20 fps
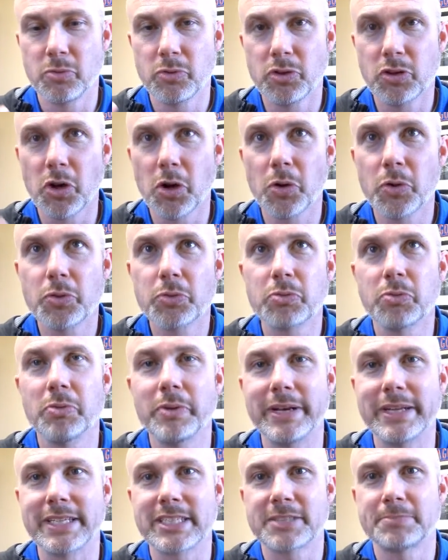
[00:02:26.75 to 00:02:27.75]
go through
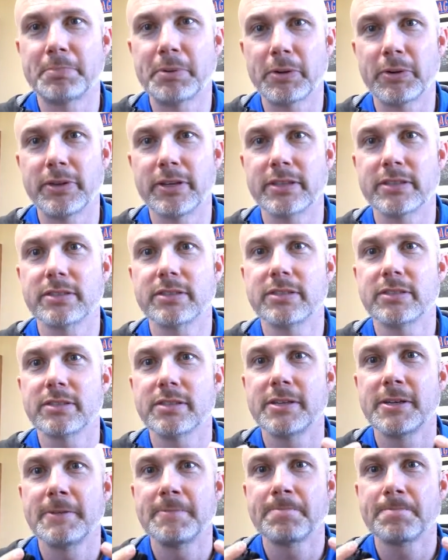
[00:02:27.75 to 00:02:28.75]
and experience
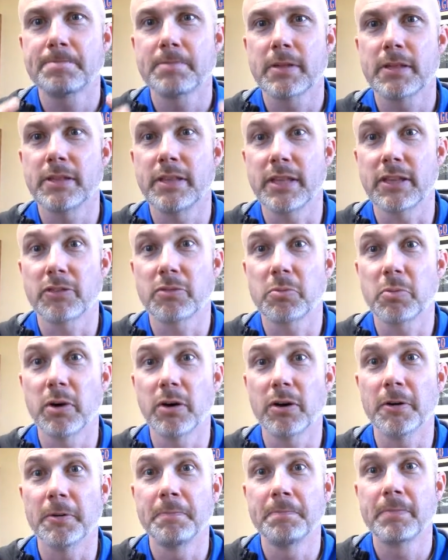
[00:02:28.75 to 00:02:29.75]
this.
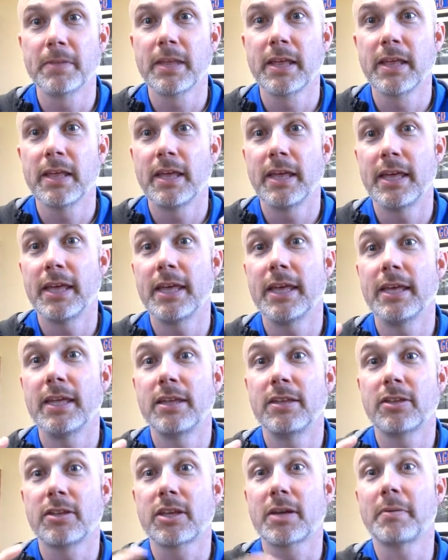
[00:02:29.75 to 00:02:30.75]
Well,
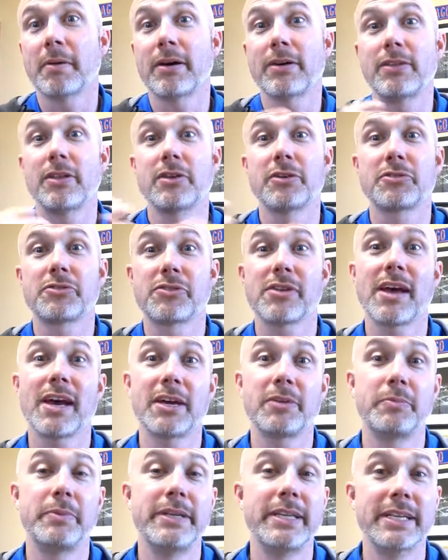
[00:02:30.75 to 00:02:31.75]
to come out on the other
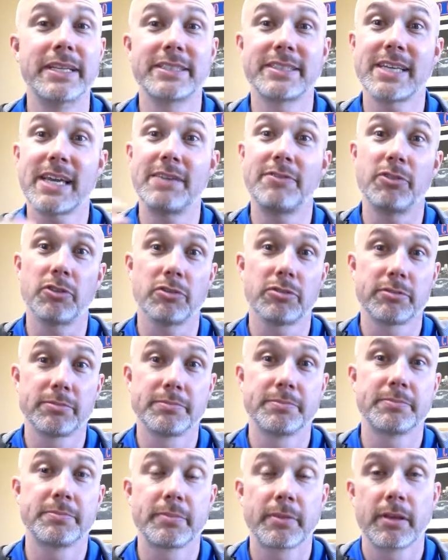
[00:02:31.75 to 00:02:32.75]
side, we need a Savior.
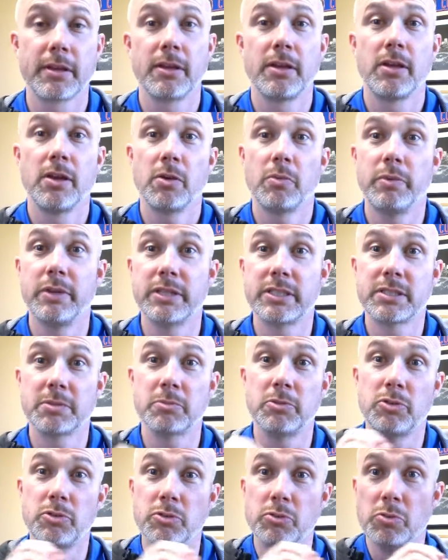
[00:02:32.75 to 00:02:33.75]
We need
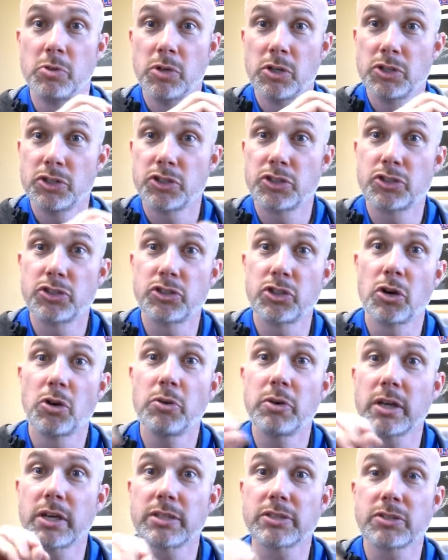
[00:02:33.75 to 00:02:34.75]
someone who
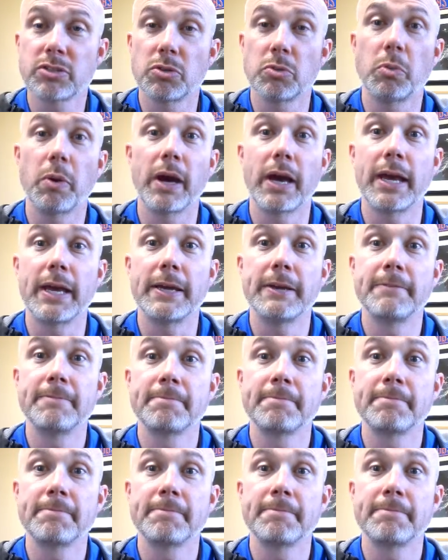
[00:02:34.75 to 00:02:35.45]
showed us the way.